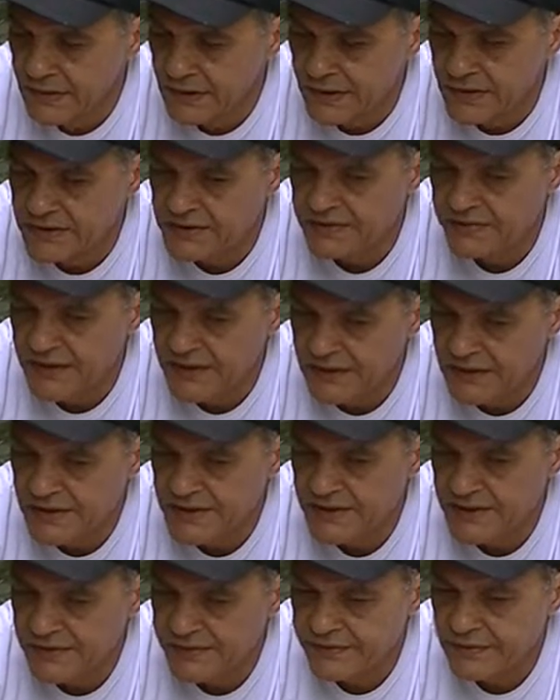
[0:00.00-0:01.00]
It's very
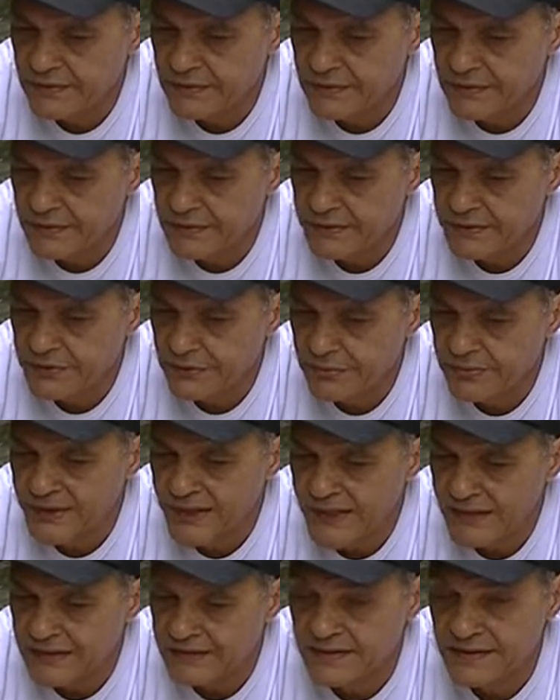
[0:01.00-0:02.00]
difficult to
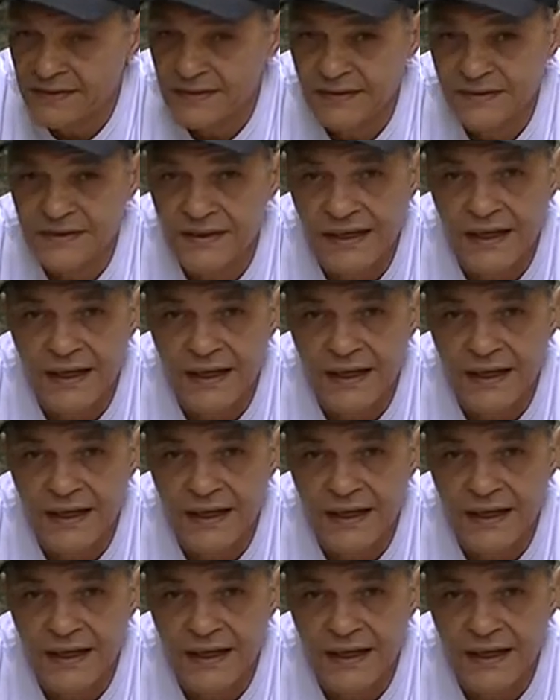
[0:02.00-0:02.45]
practice this